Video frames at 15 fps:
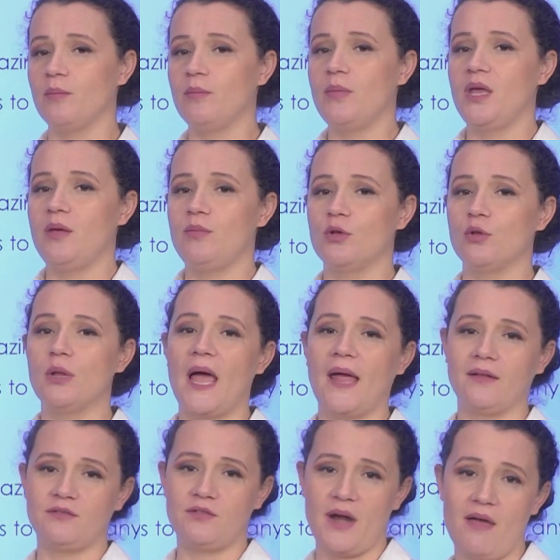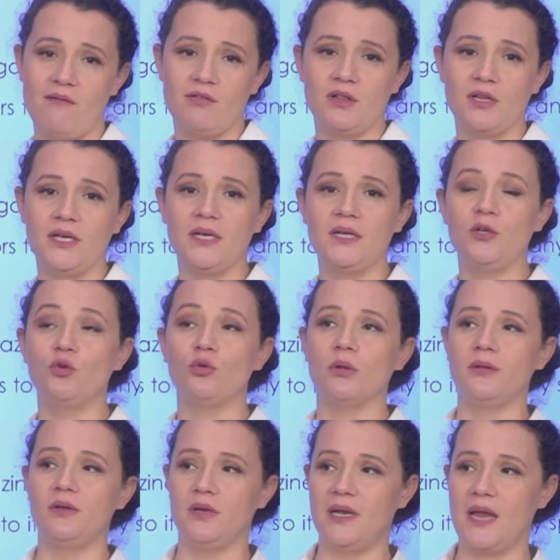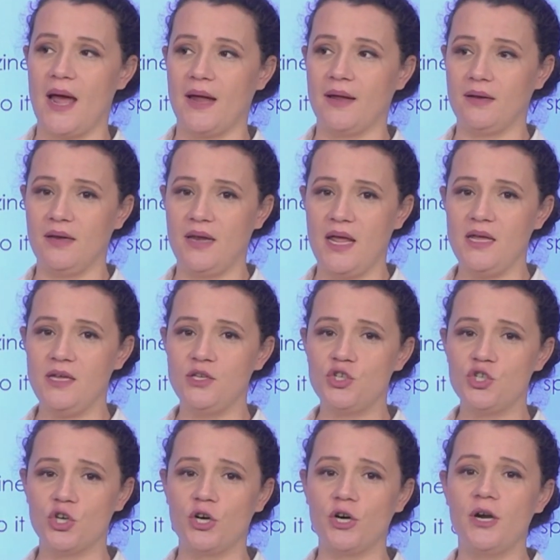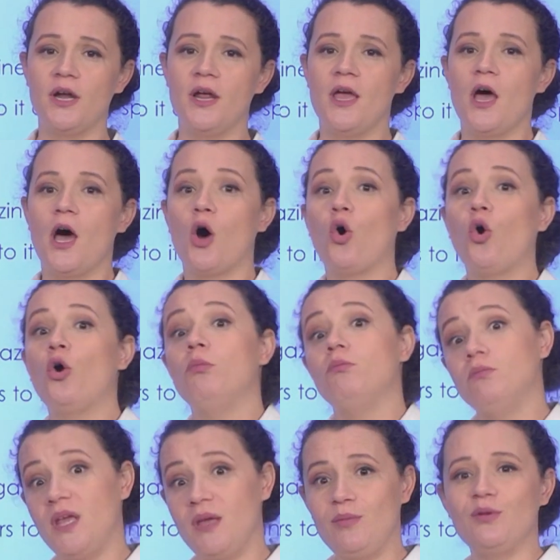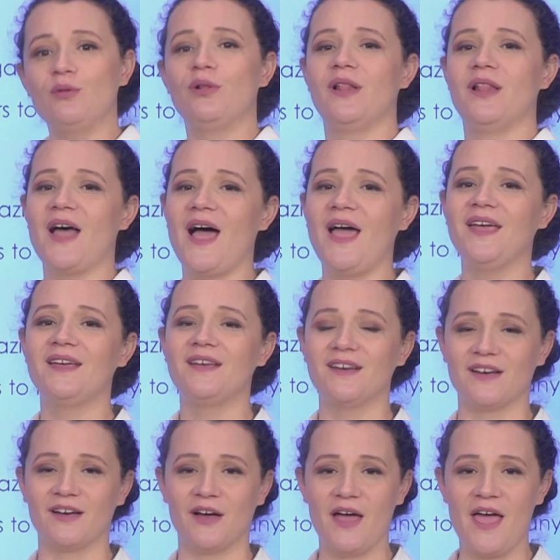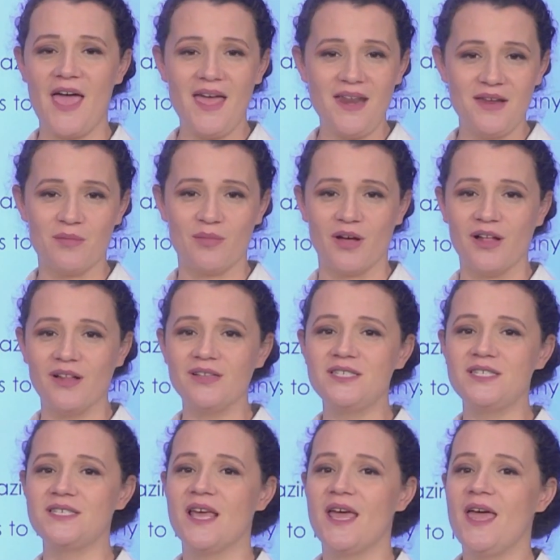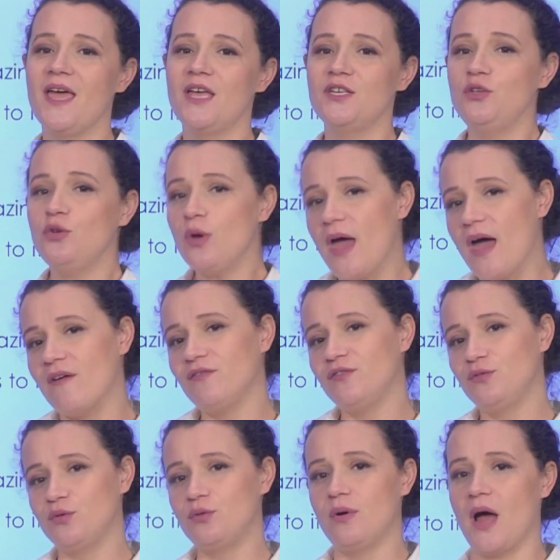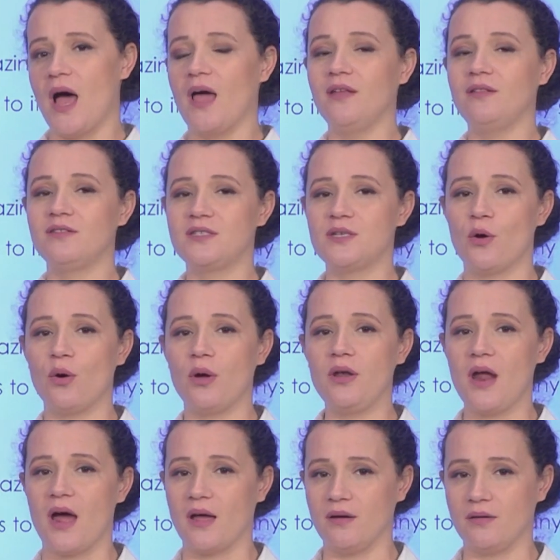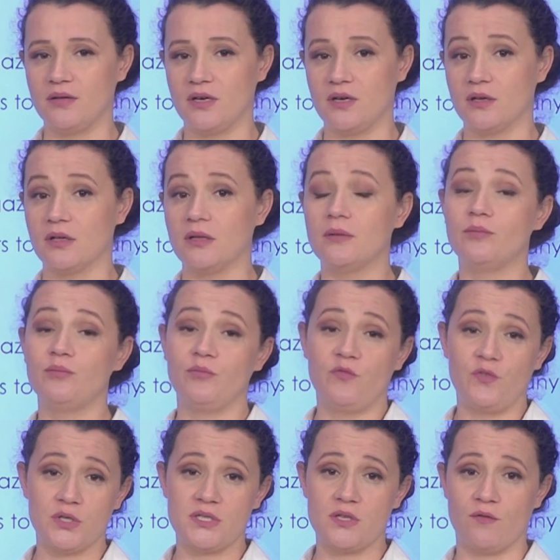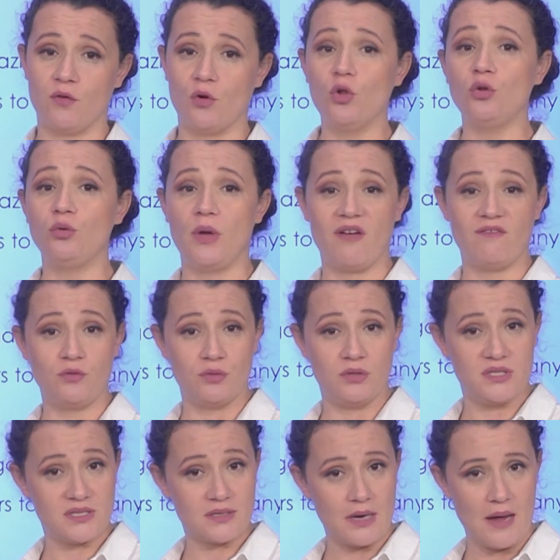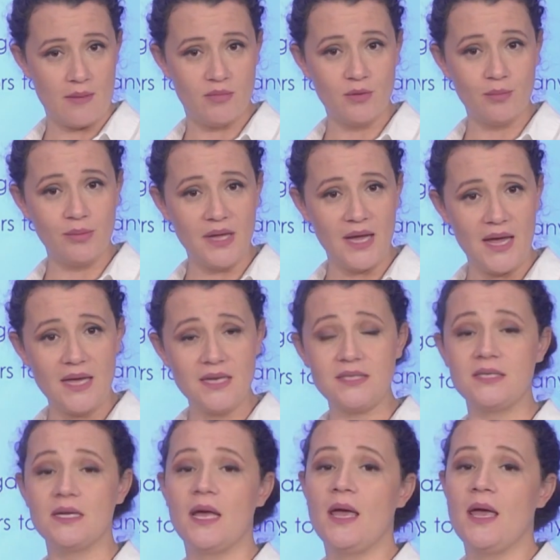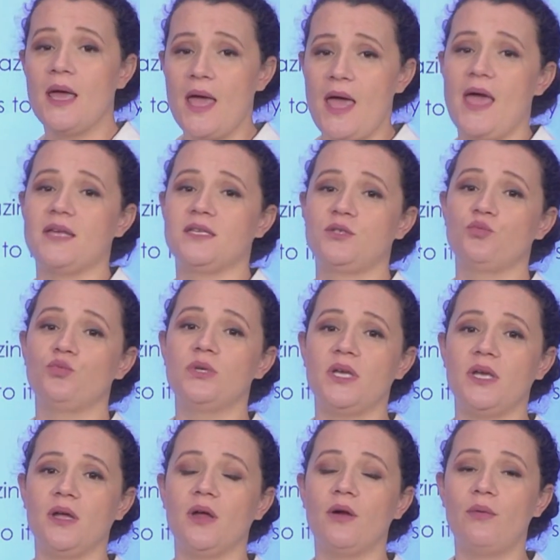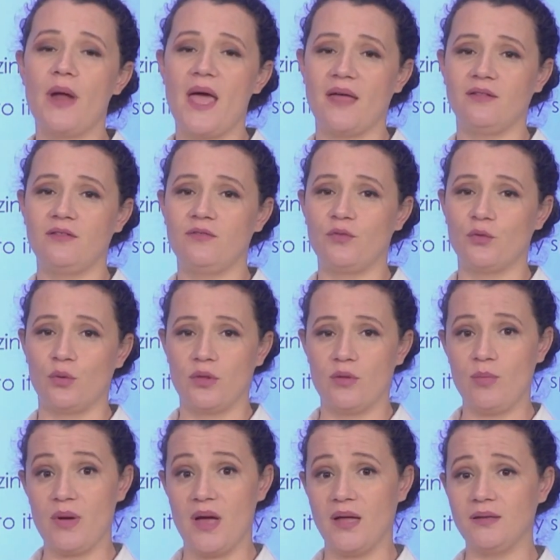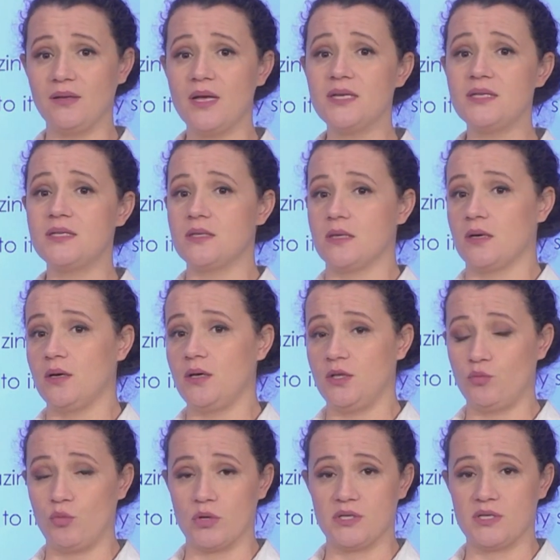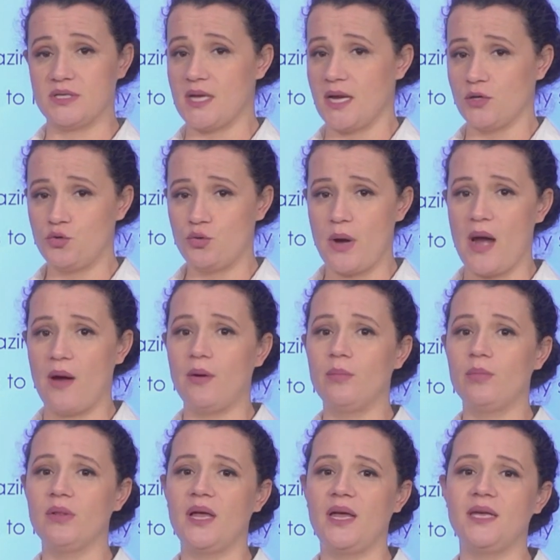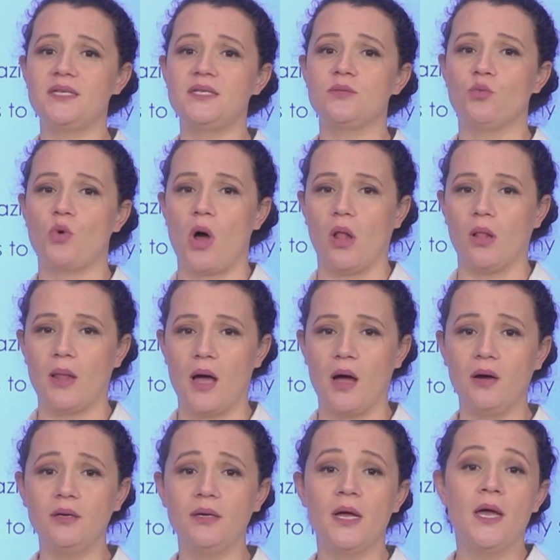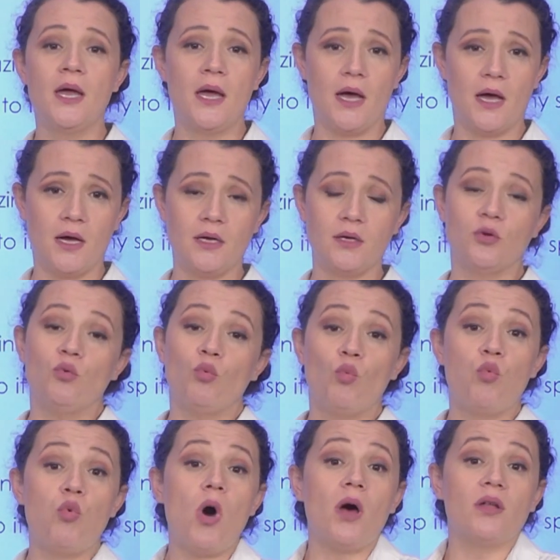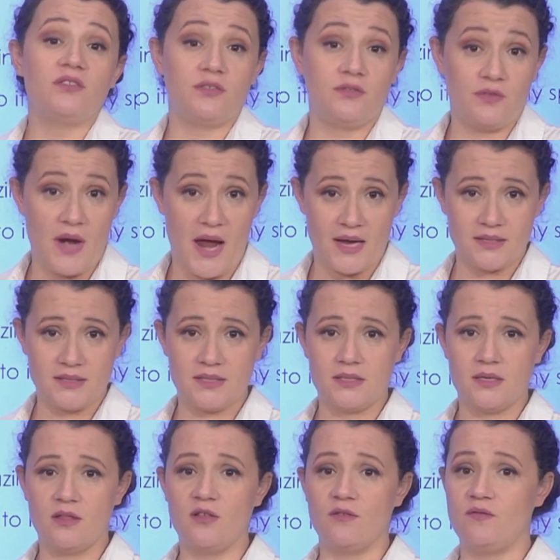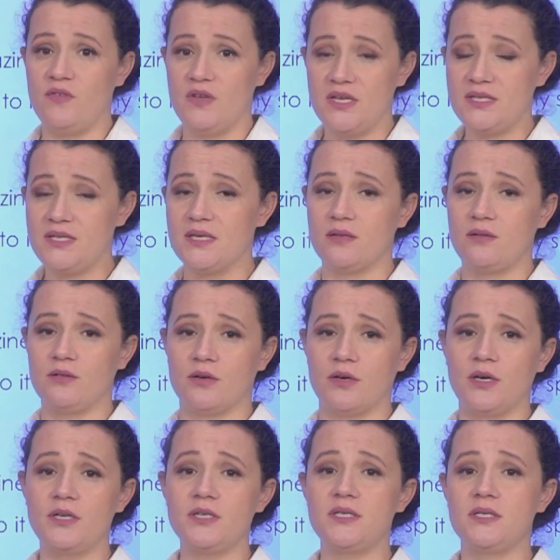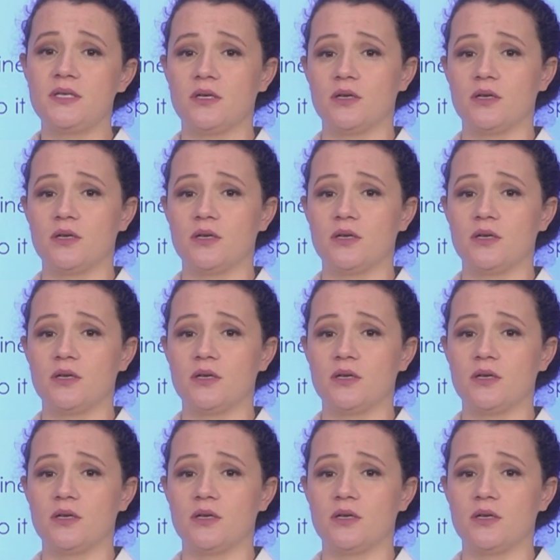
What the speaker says: Maybe you like traveling, you like nature, or maybe you like animals. You have to write an article. First of all, you have to describe the place. As we read for the pandas, it was a sanctuary place, Wolong. What attracts the visitors,